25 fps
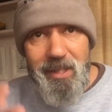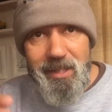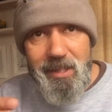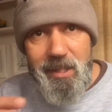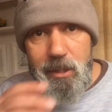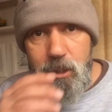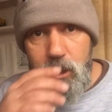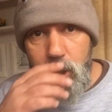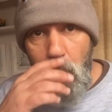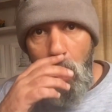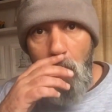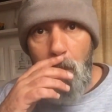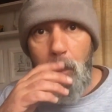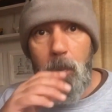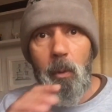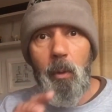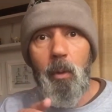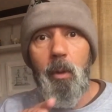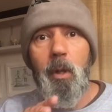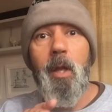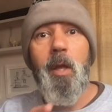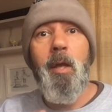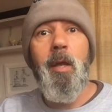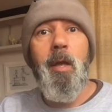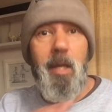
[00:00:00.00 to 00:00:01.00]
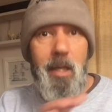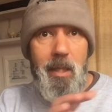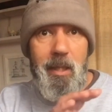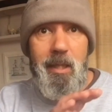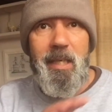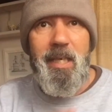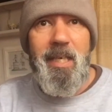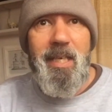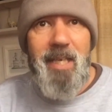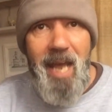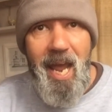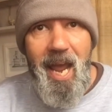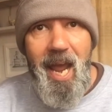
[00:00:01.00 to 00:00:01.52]
example,
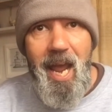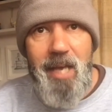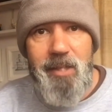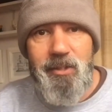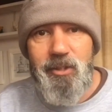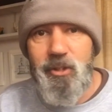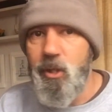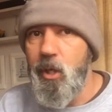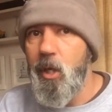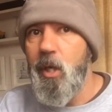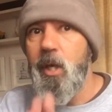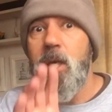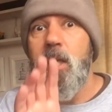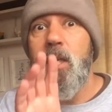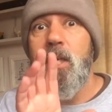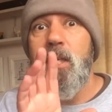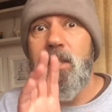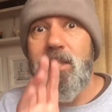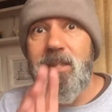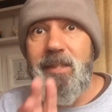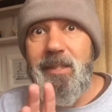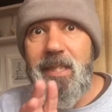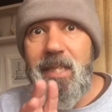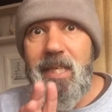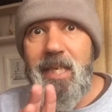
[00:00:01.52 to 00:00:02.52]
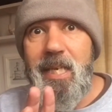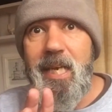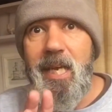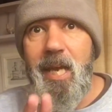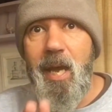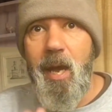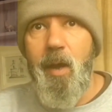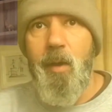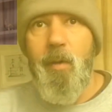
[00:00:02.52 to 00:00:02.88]
it has, see here,